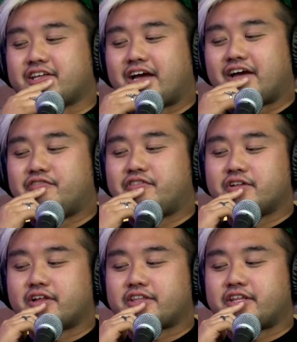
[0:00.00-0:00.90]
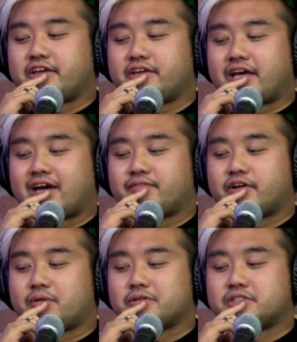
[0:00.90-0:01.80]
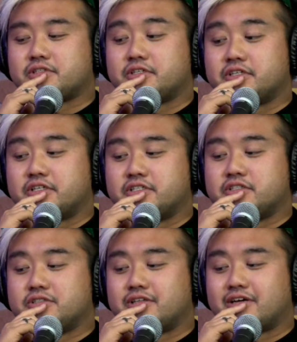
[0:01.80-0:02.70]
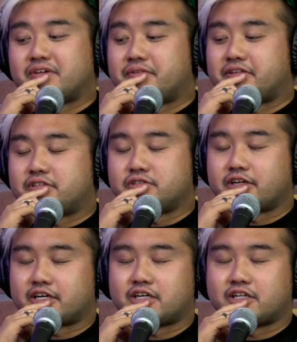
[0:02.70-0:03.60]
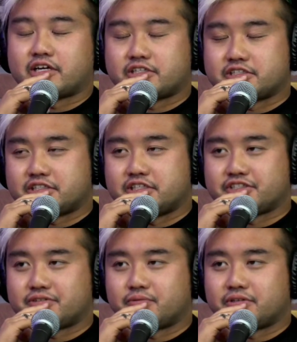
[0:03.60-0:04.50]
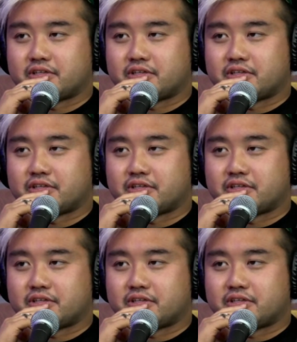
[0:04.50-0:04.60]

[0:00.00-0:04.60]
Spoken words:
I feel like they have an opportunity to do that. Maybe do like a collector's edition with like,